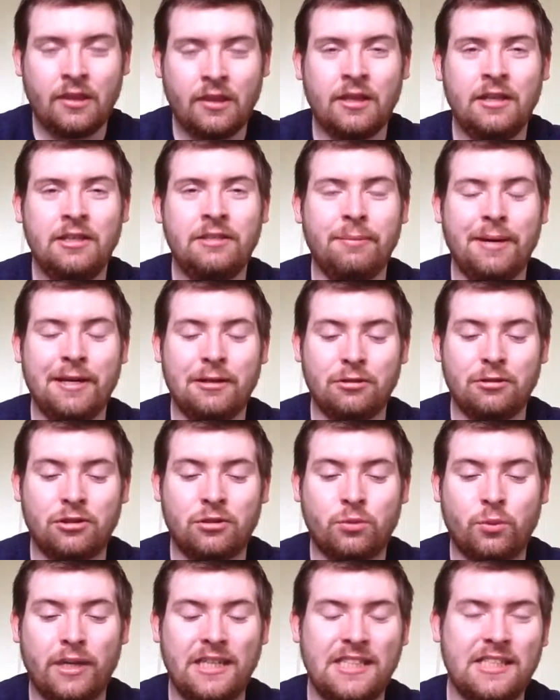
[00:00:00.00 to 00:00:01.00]
this match was
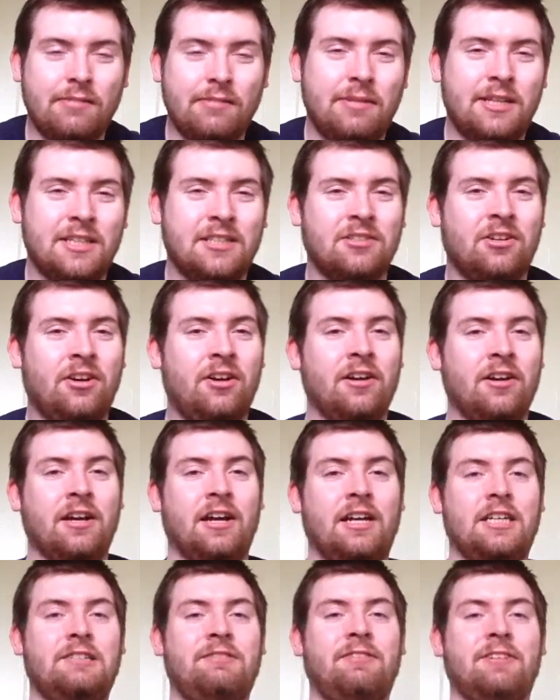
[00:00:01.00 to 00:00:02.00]
27 minutes long. I
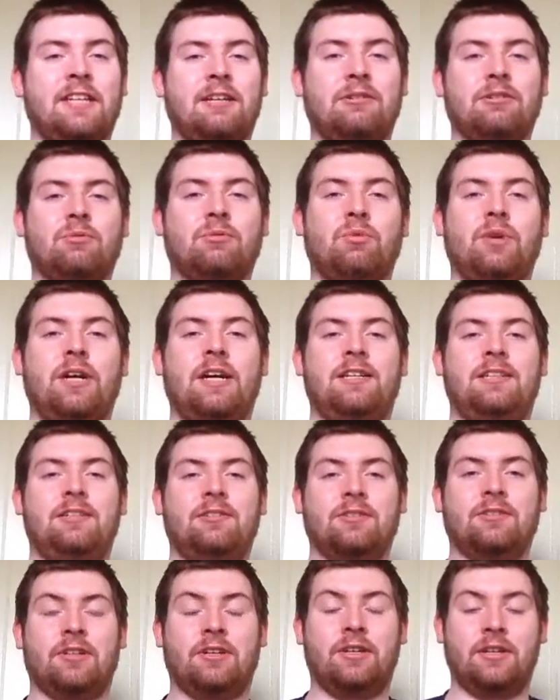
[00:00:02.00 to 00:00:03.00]
just felt that was way
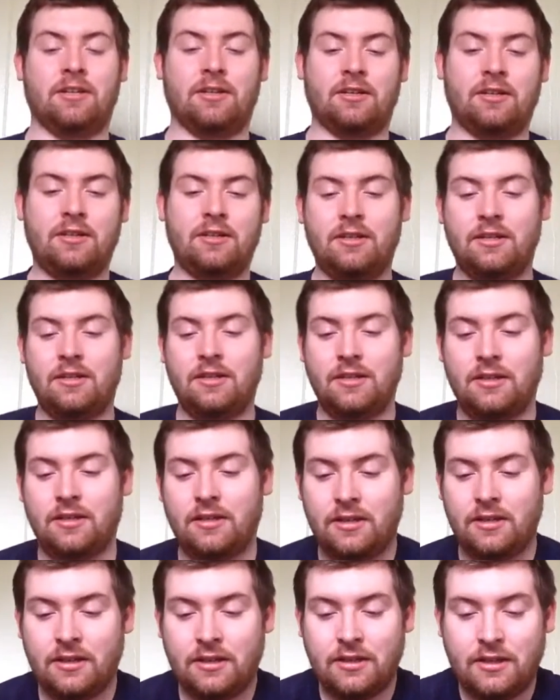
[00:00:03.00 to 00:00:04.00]
too long,
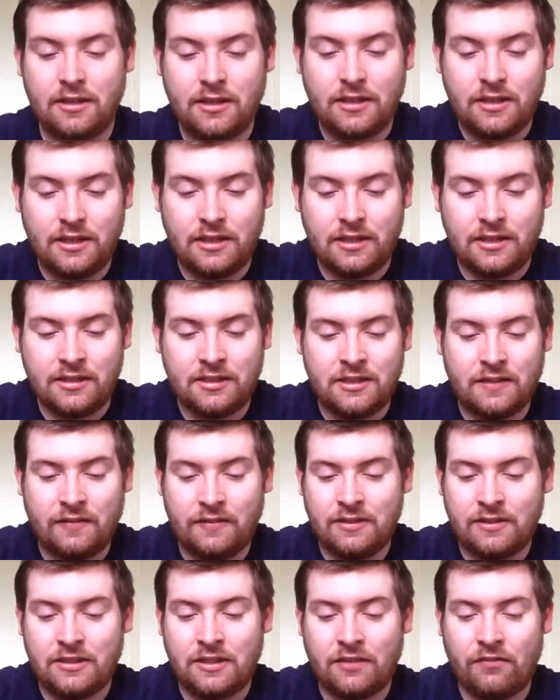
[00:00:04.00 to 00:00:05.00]
and some of the
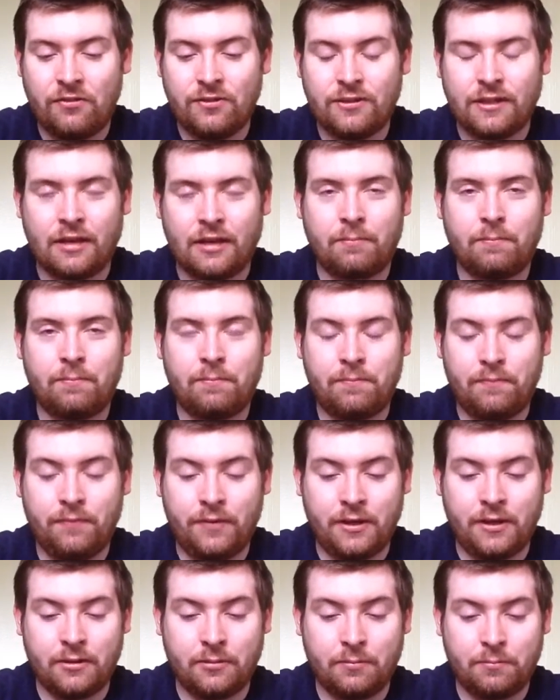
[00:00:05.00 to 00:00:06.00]
stuff was like
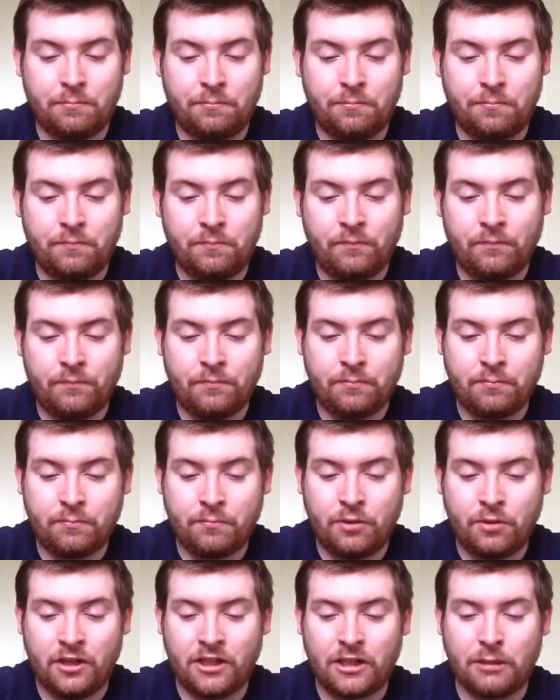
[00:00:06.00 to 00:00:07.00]
you know
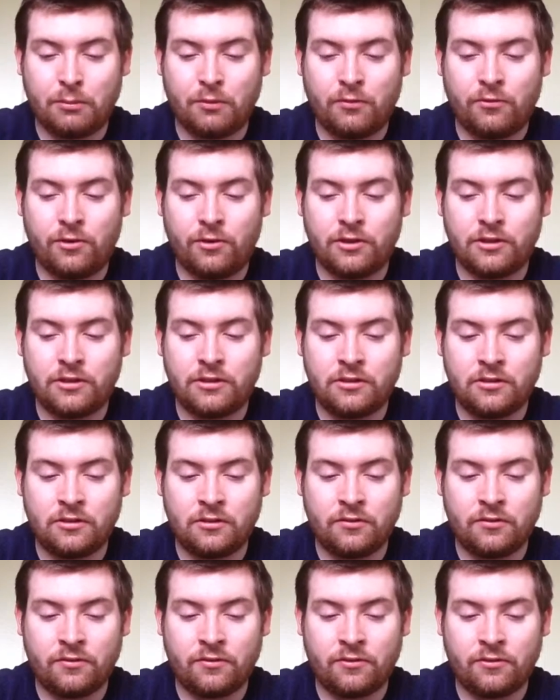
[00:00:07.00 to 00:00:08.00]
predictable first
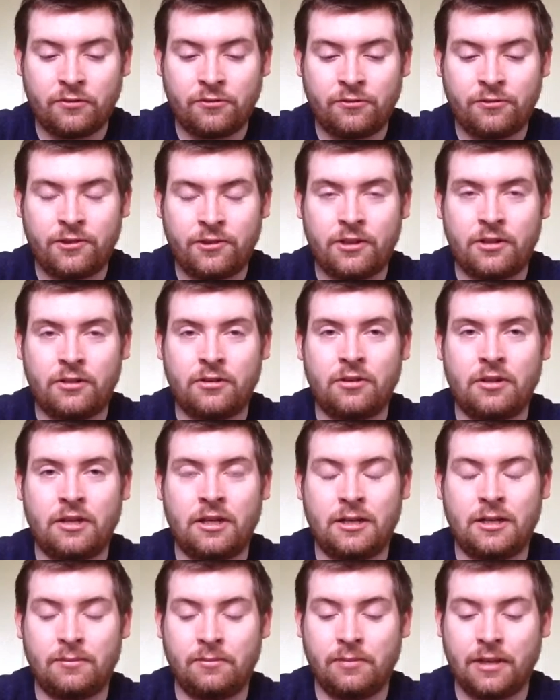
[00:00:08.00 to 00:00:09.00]
for a
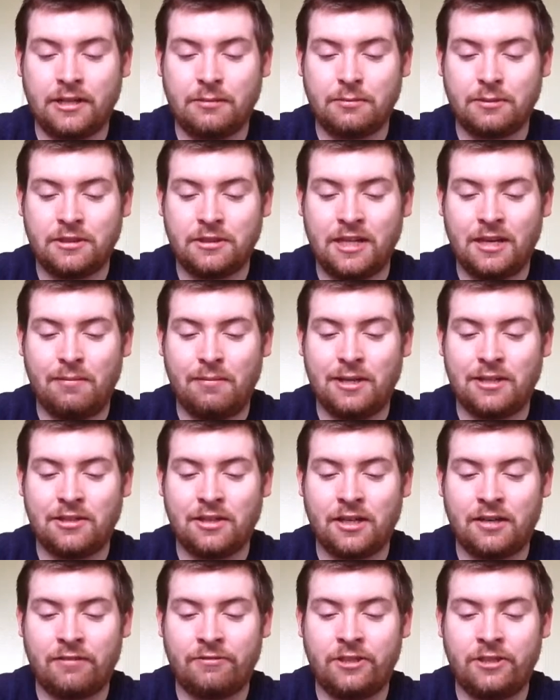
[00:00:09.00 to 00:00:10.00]
um, last man standing match. A
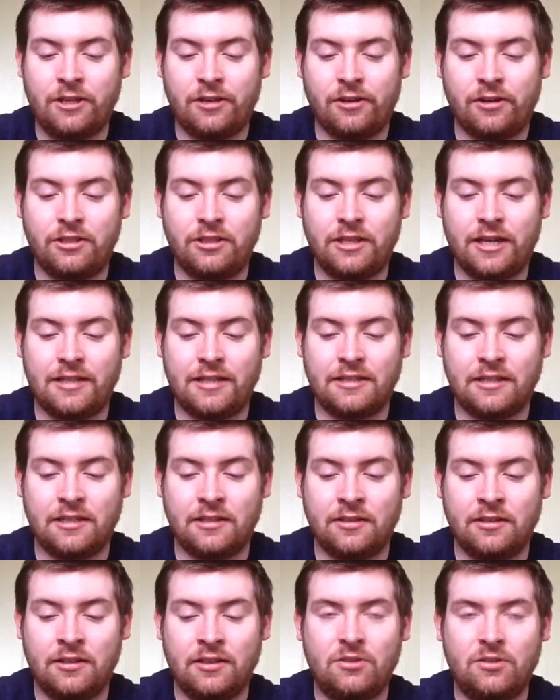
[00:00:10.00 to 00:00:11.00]
lot of chair shots and
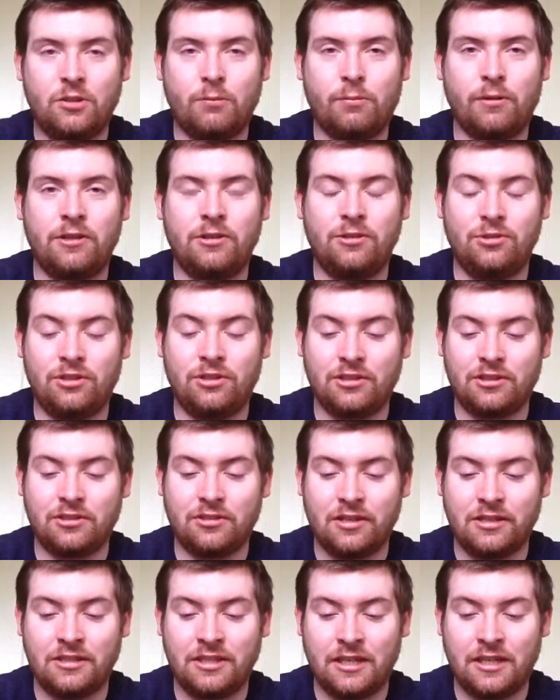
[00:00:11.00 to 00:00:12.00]
Triple H using
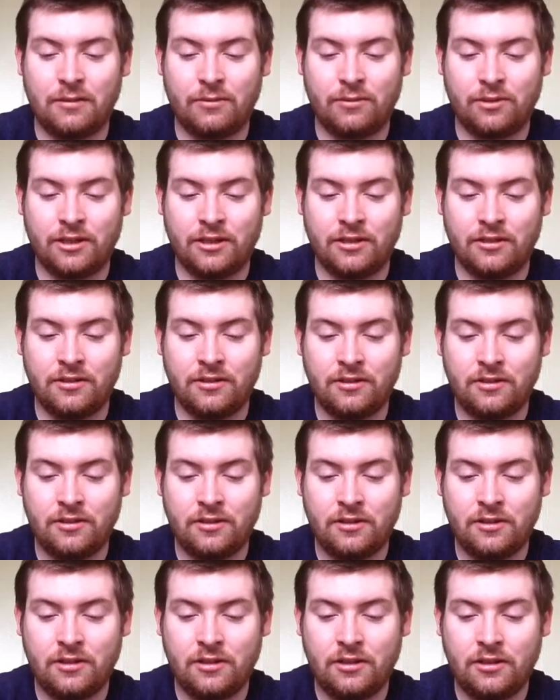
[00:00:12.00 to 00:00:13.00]
sledgehammer and
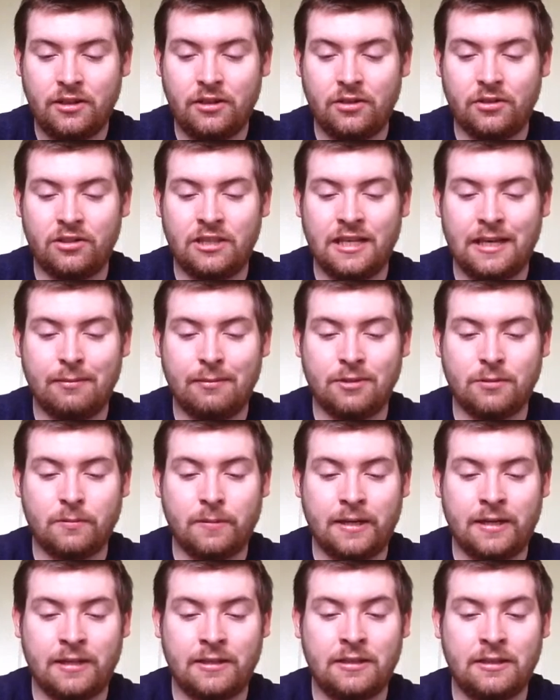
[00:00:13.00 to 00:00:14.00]
you know table
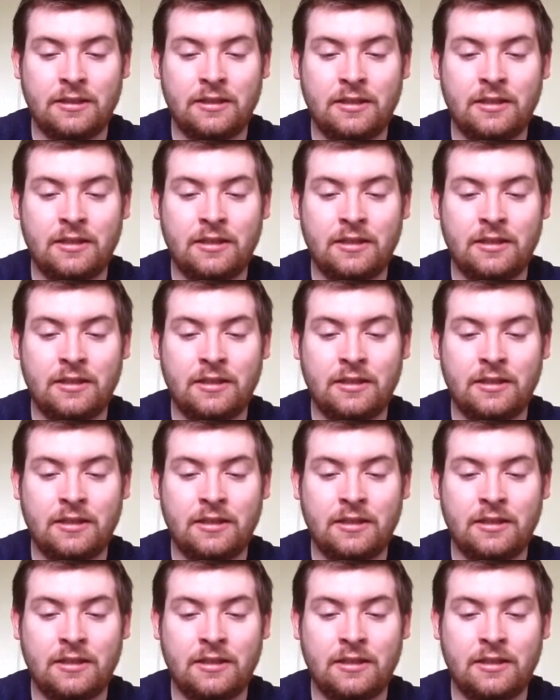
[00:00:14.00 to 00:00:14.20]
spots,